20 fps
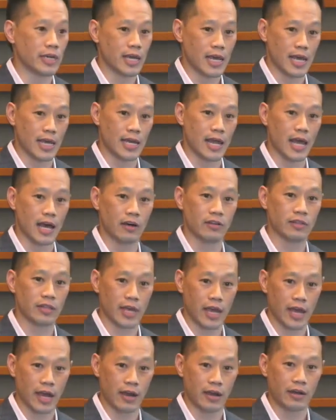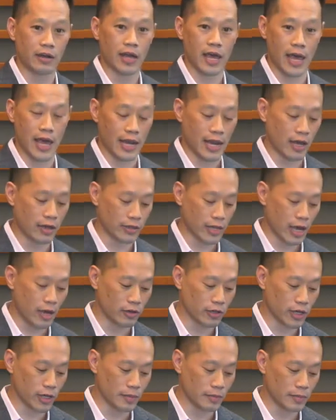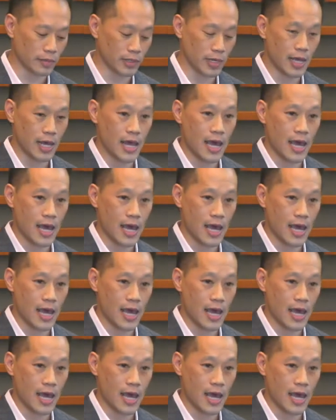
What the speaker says: in healthcare and health outcomes.